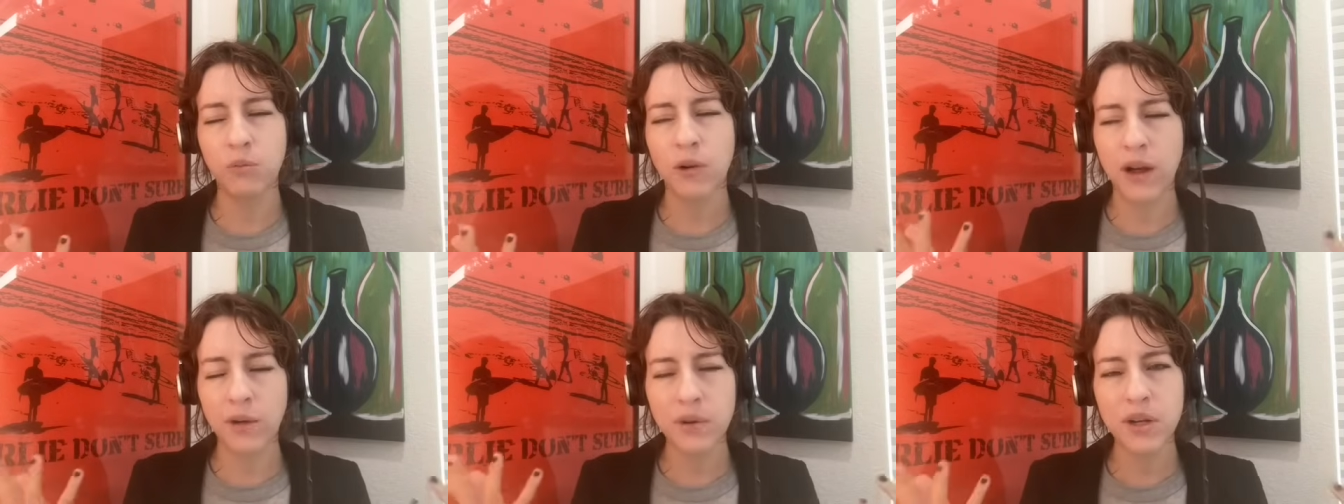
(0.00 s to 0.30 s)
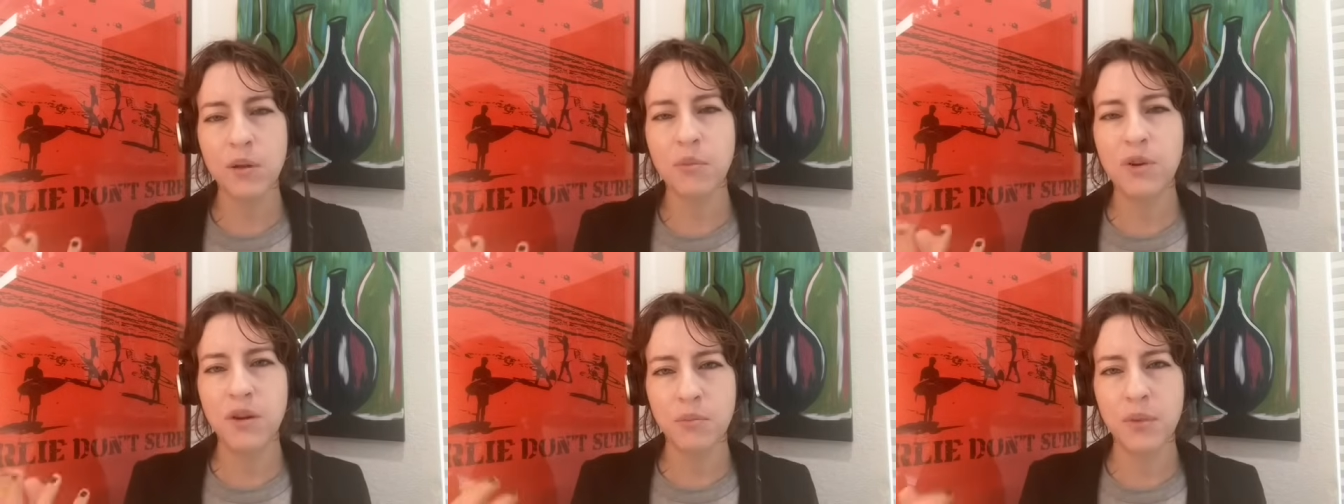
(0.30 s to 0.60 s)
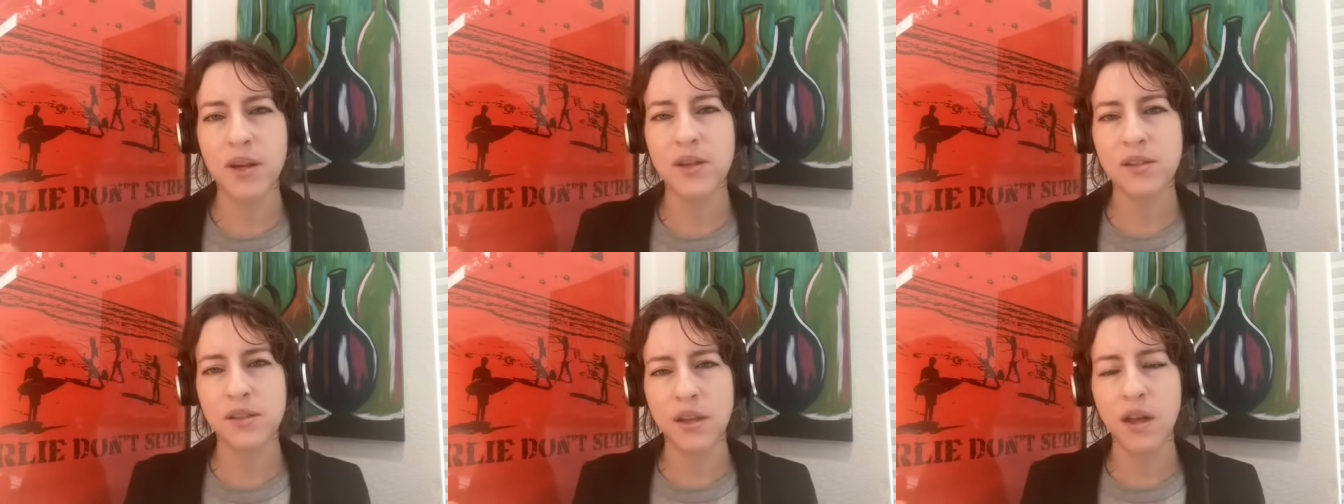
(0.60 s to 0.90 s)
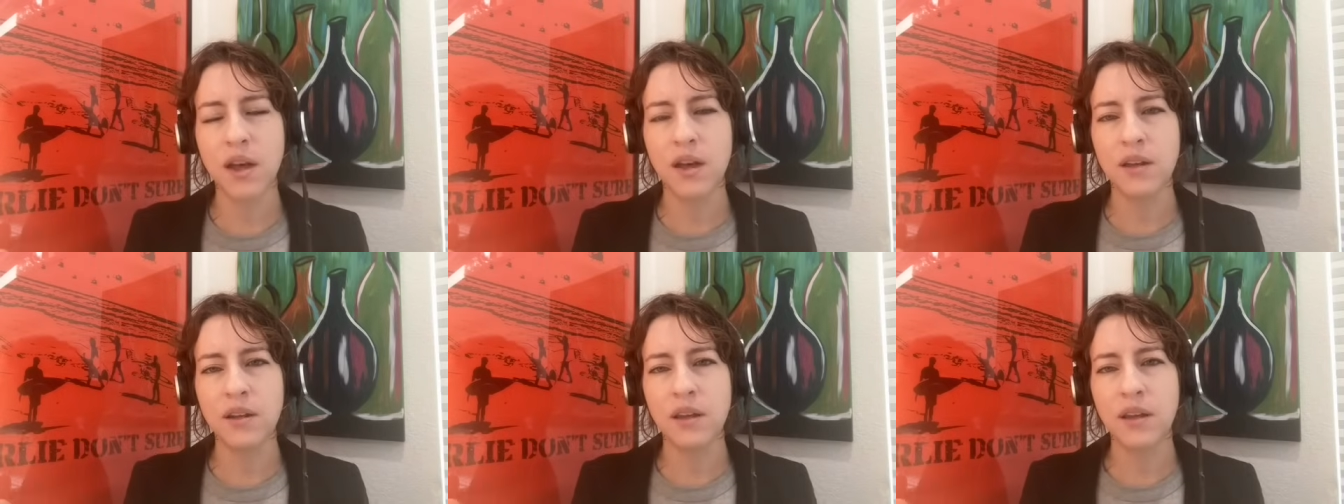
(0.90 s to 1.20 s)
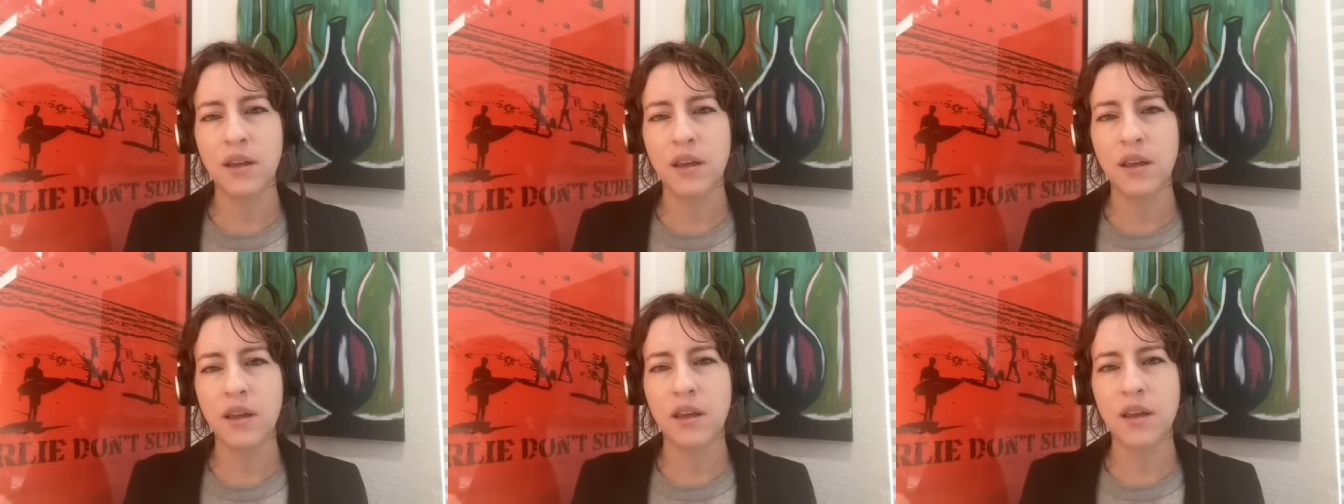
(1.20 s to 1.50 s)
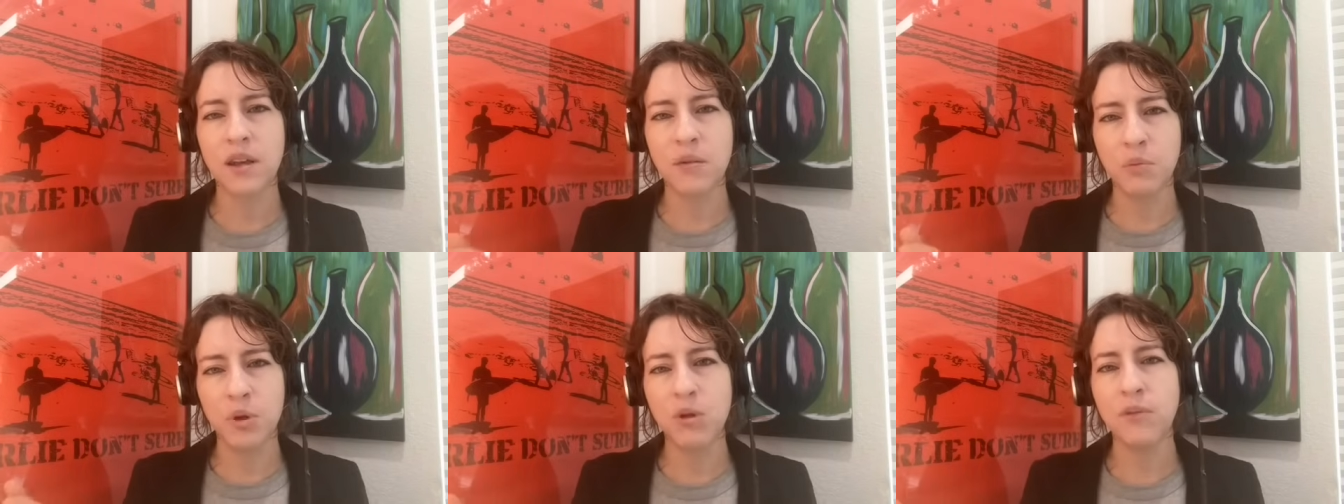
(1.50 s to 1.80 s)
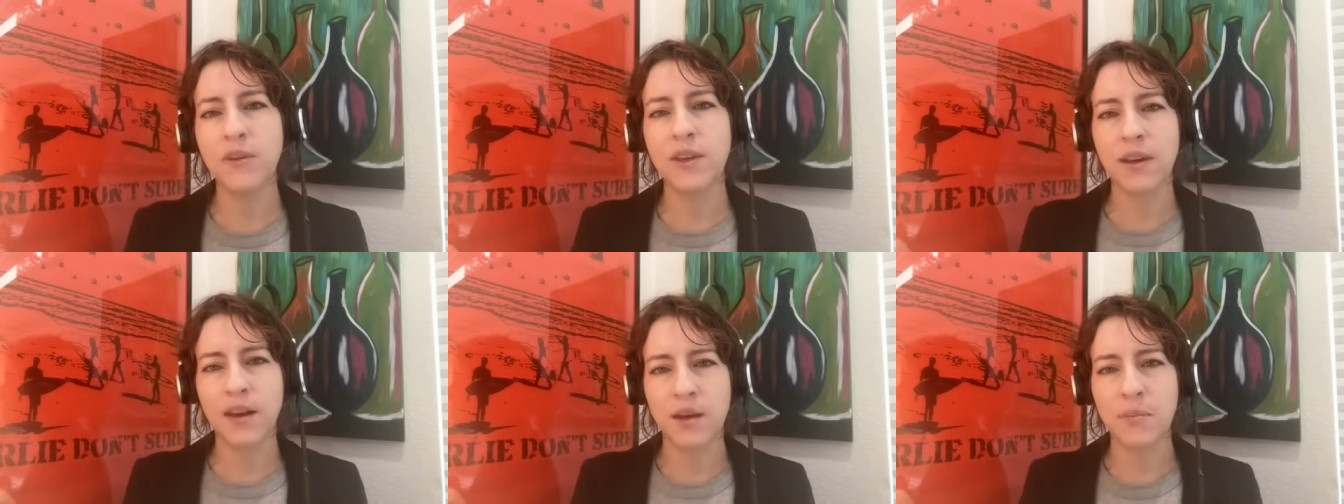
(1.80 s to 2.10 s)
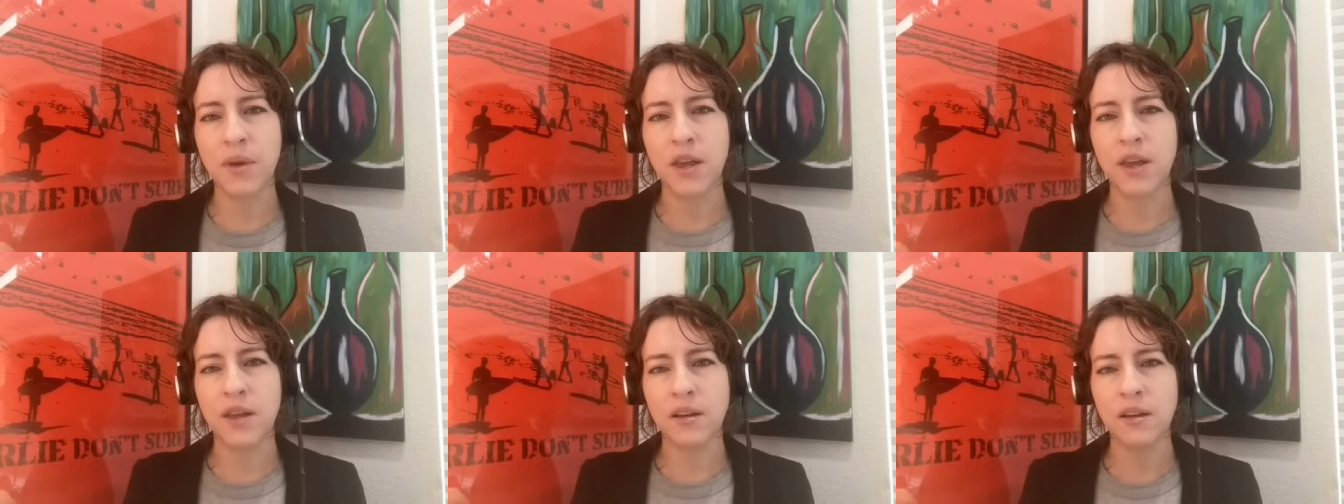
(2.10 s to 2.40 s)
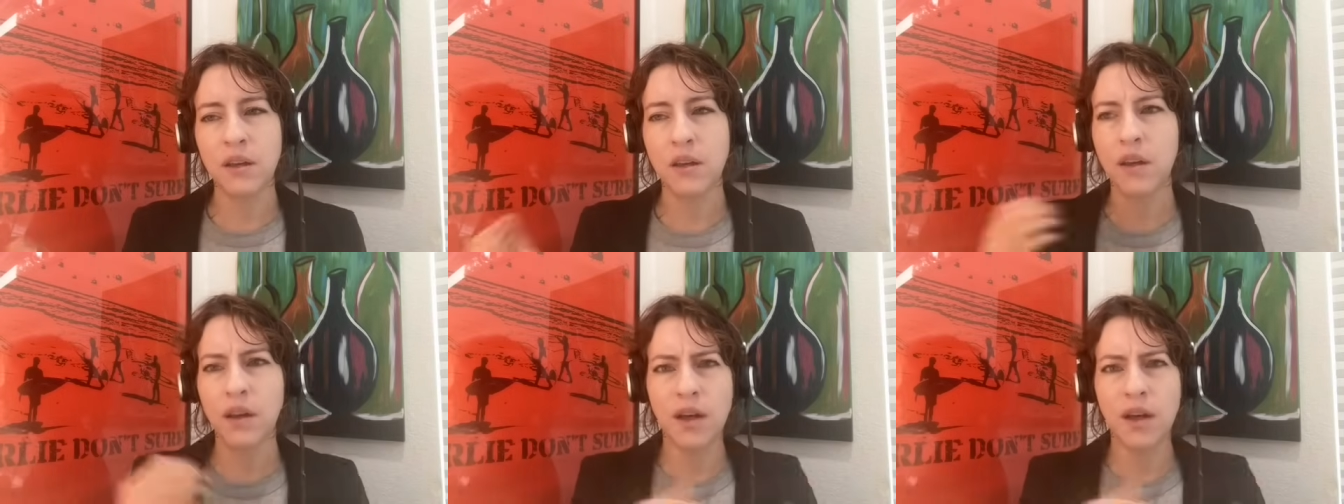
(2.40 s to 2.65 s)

why would I put my son in a movie I made